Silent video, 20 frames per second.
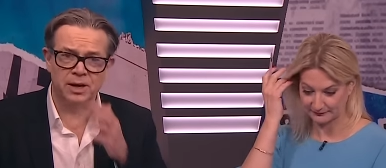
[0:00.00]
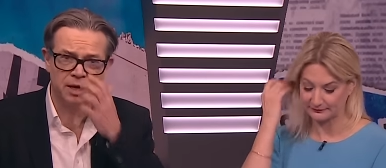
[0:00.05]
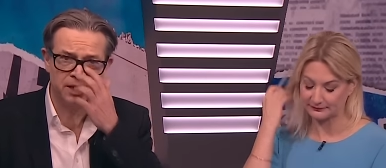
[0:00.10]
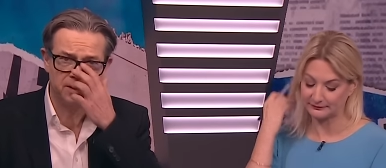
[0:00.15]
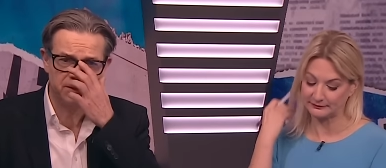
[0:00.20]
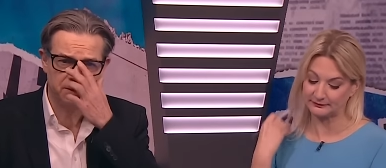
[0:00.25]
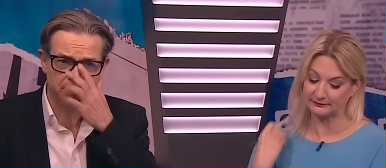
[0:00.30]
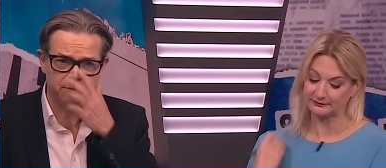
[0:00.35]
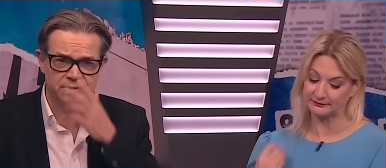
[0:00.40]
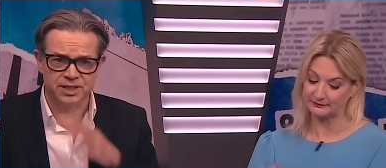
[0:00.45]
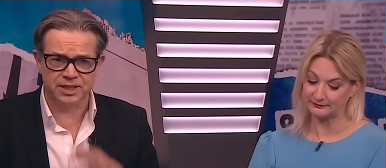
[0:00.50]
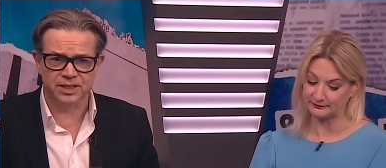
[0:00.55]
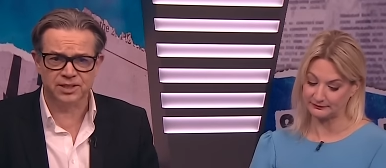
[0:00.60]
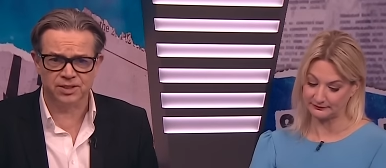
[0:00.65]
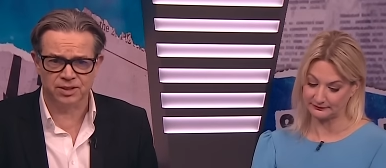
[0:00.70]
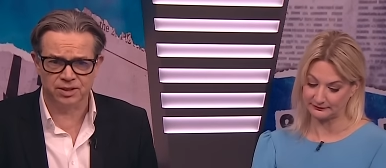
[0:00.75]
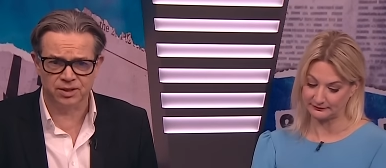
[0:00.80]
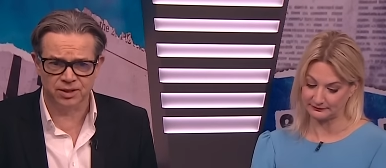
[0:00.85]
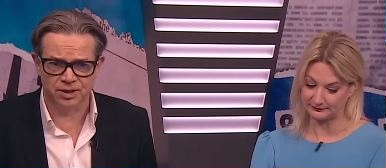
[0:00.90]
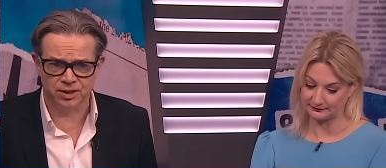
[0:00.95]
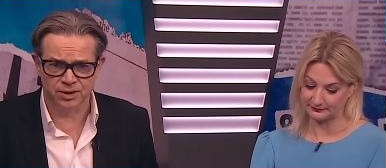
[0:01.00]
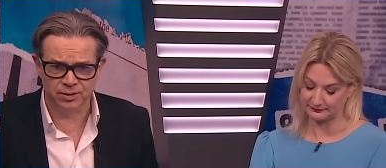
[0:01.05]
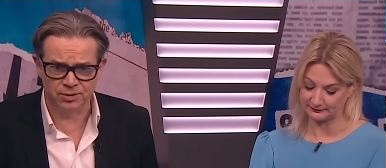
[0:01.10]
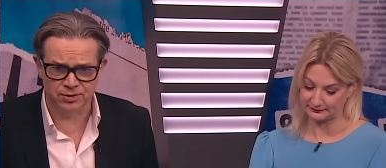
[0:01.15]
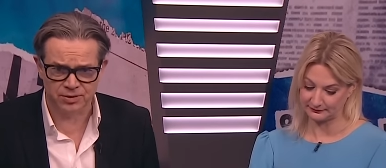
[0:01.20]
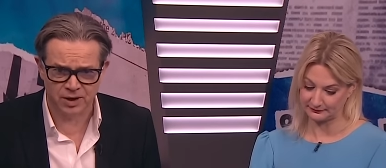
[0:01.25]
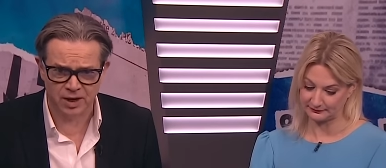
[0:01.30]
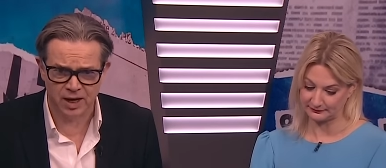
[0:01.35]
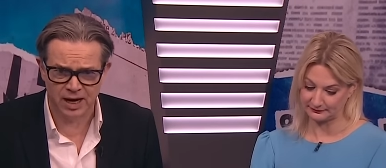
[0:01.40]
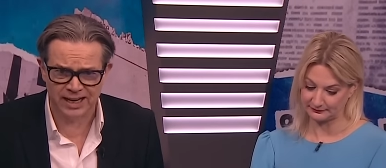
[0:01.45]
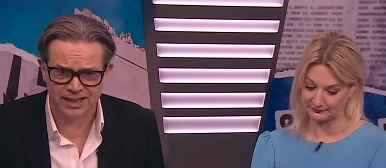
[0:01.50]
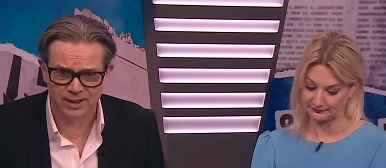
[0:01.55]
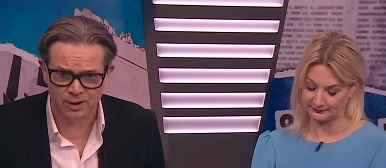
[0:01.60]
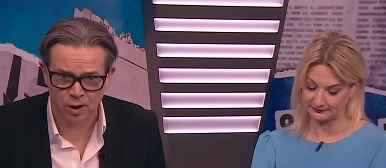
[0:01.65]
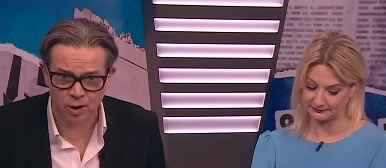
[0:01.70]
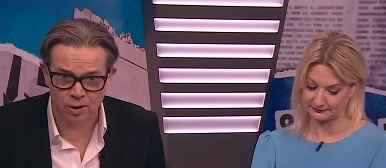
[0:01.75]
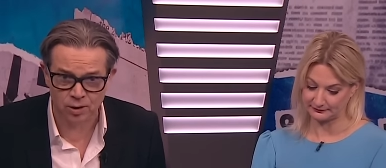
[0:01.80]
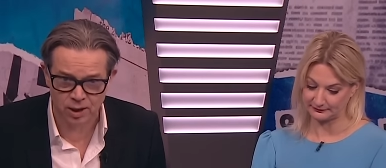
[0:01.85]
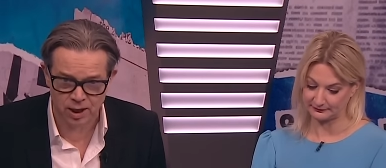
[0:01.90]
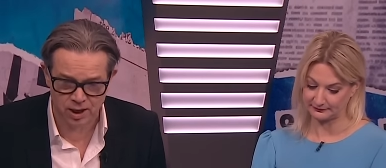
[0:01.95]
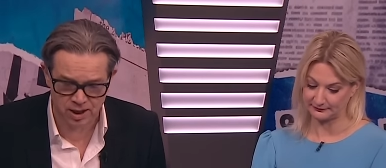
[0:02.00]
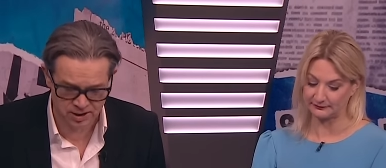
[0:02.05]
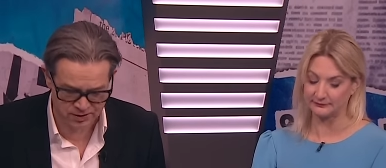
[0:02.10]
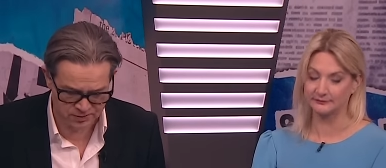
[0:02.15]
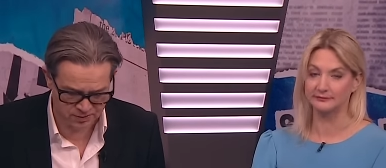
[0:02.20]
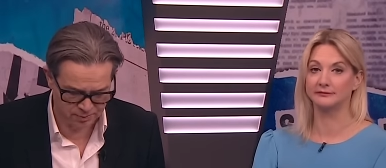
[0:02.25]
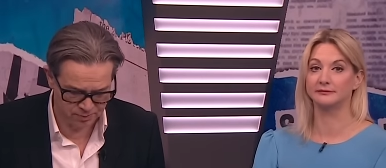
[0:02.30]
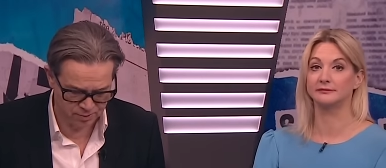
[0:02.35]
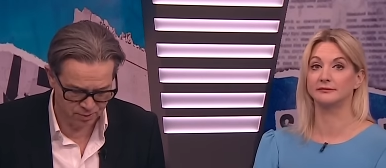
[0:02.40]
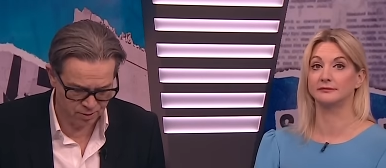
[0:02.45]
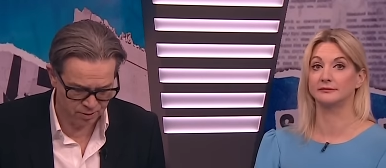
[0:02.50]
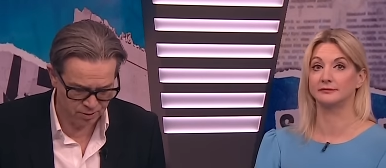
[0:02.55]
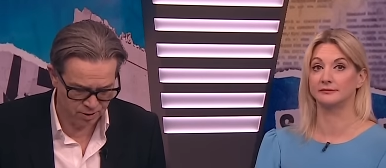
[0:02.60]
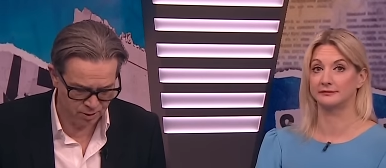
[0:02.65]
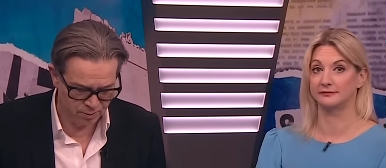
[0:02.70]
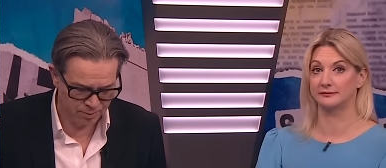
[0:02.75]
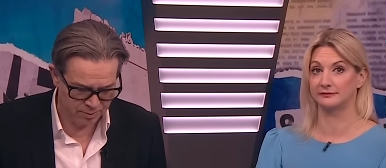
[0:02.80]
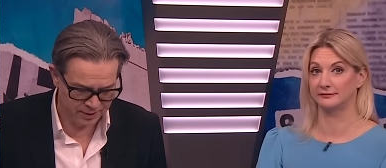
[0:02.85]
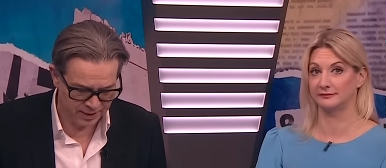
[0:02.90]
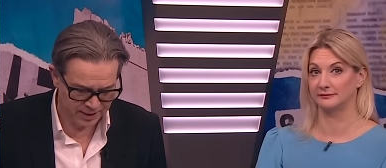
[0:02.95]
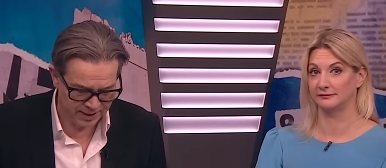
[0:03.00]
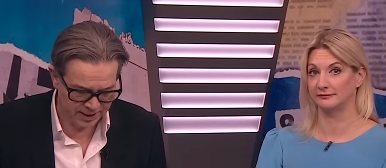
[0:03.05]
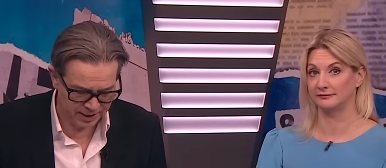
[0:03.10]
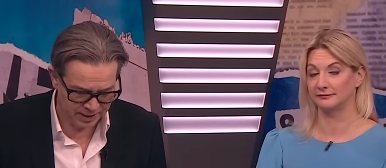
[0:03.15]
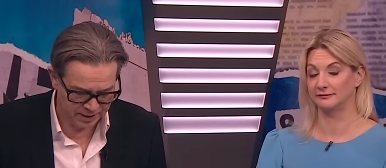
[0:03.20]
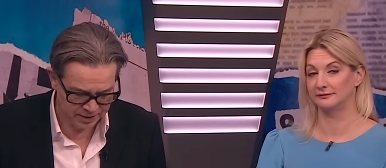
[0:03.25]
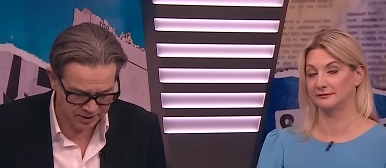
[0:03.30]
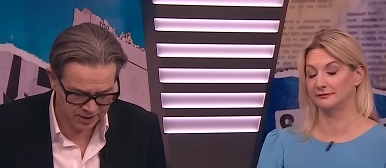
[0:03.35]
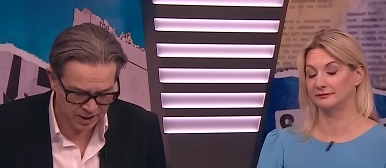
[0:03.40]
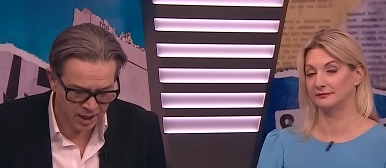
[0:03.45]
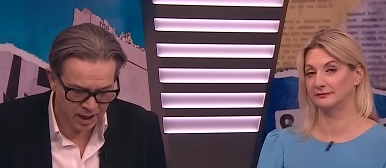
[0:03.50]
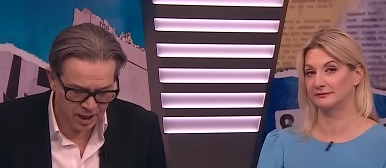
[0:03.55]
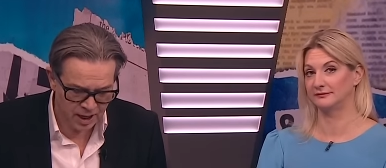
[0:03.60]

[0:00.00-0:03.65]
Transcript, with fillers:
Speaker 1: uh, some decent news uh, at long last for poor old beleaguered